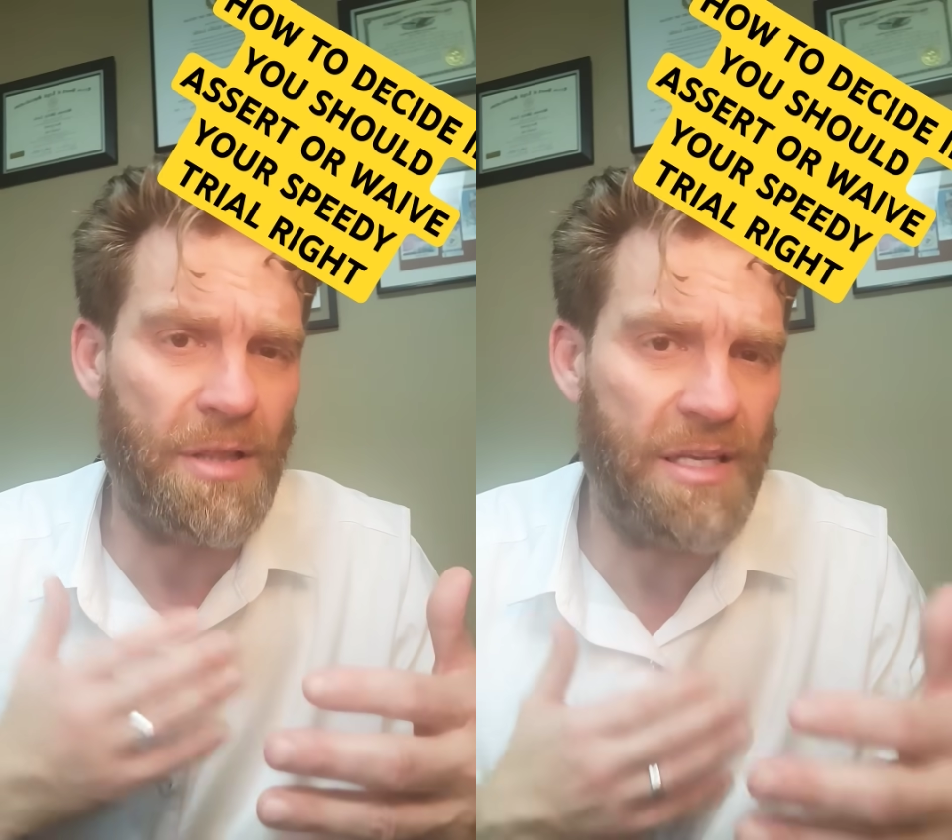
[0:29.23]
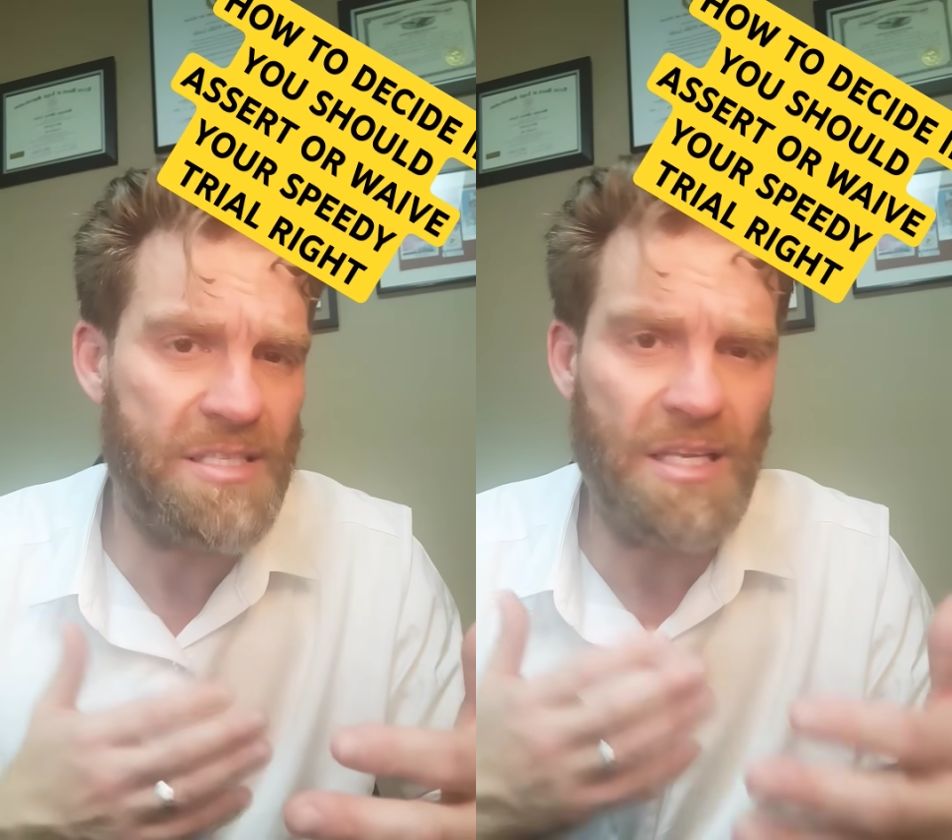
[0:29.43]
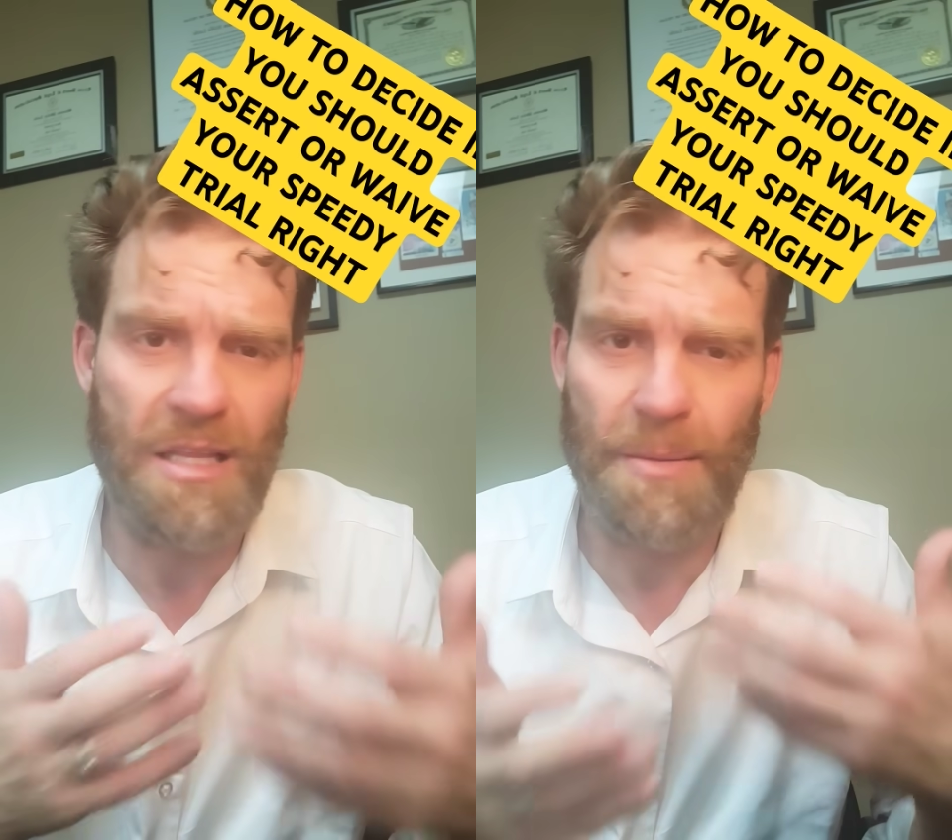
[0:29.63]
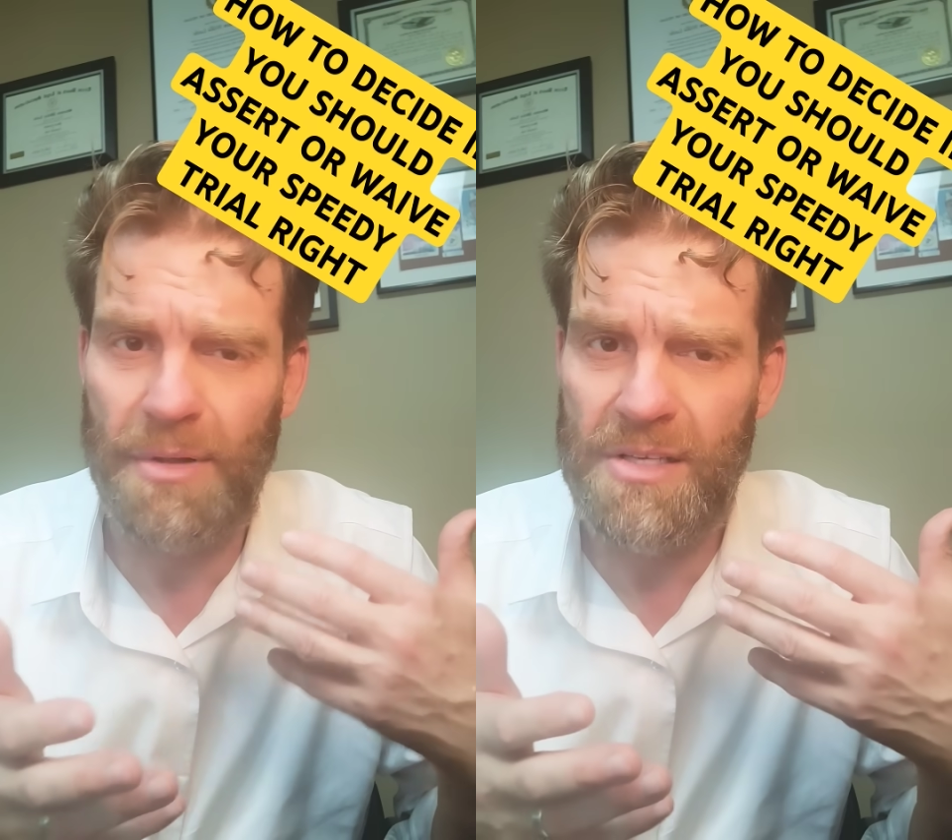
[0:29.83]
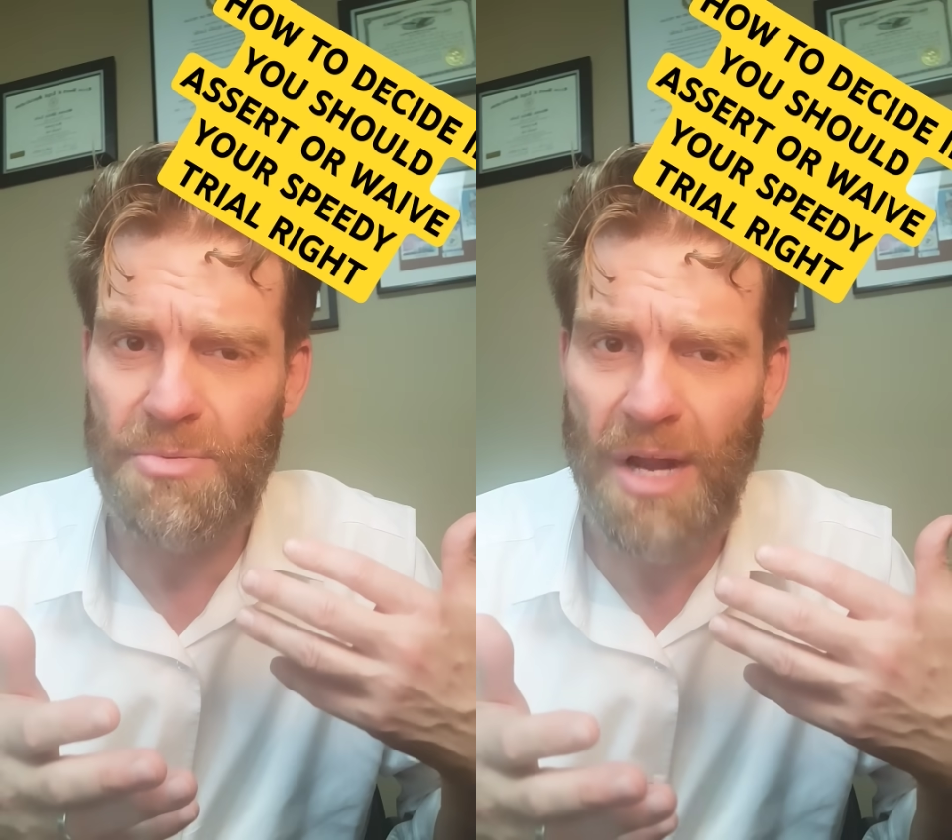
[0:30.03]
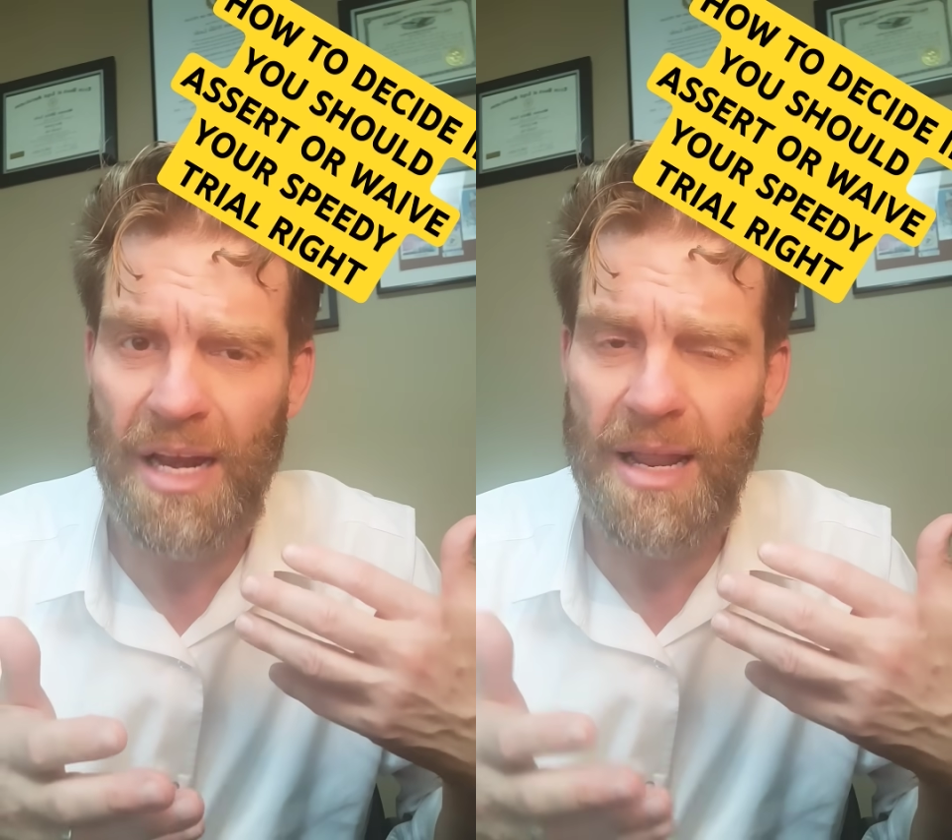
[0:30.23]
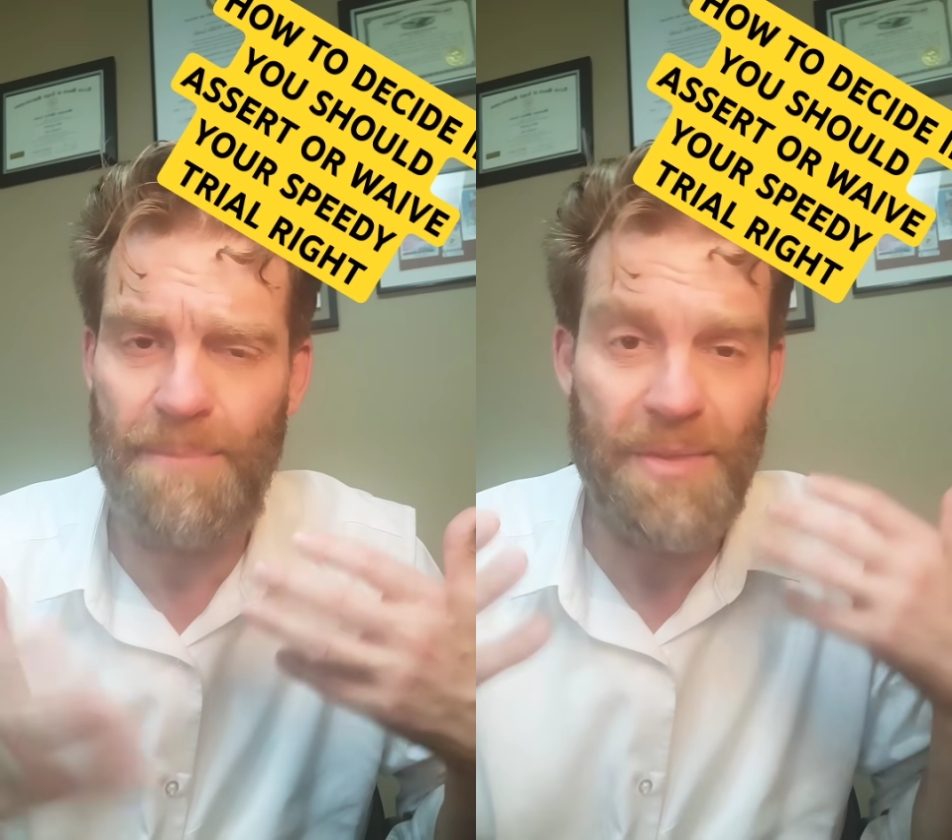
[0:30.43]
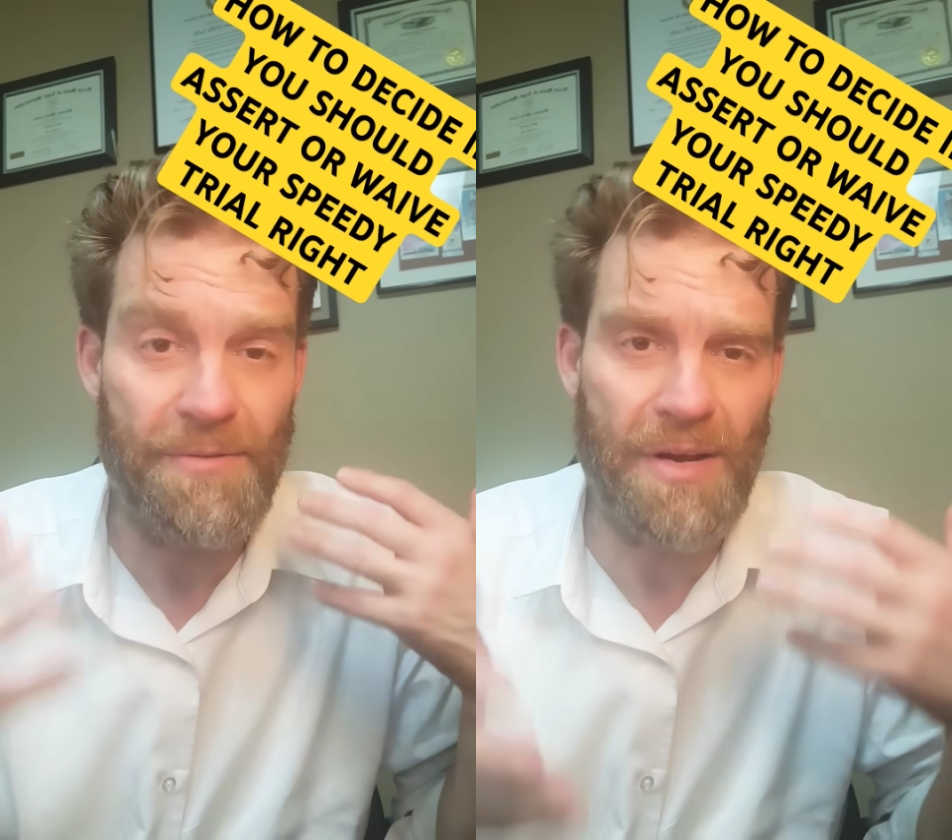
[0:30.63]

police that the police ran him,